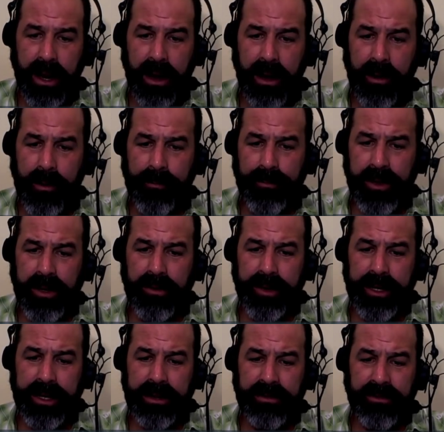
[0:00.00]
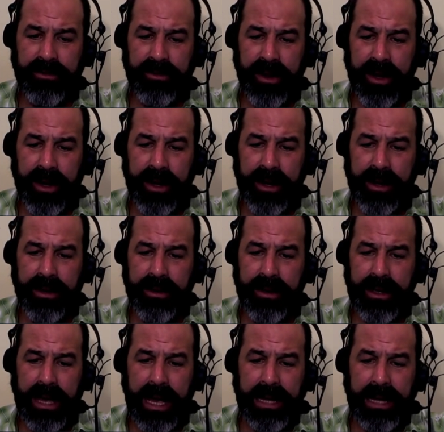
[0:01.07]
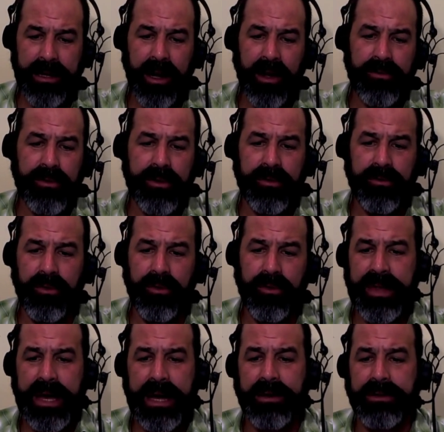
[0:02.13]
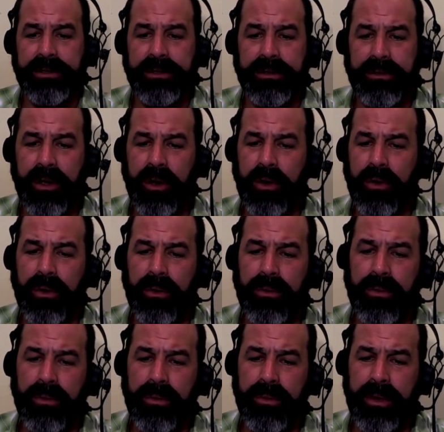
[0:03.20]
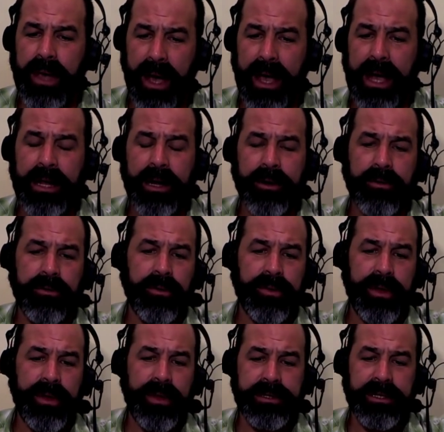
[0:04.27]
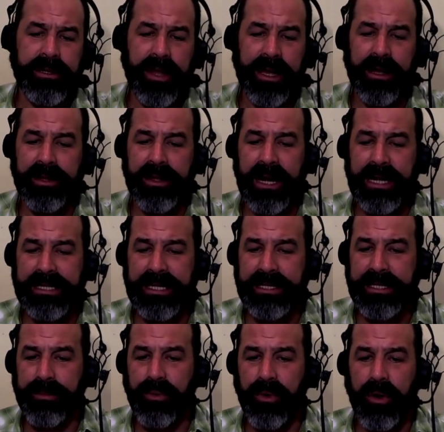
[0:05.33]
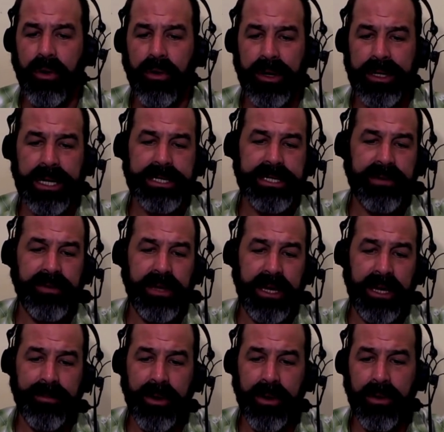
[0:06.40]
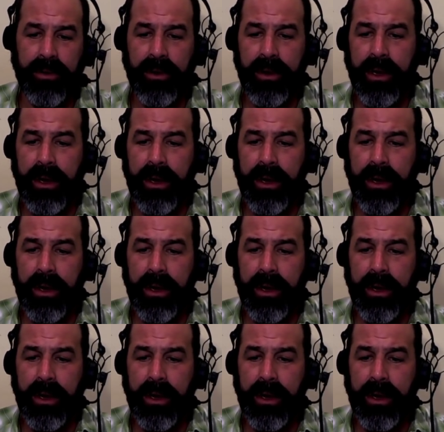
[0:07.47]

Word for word: Um, you're looking at uh, 800 to 1,000. No, yeah, 800 to 1,000, like a 960 Pro or a 970 Evo.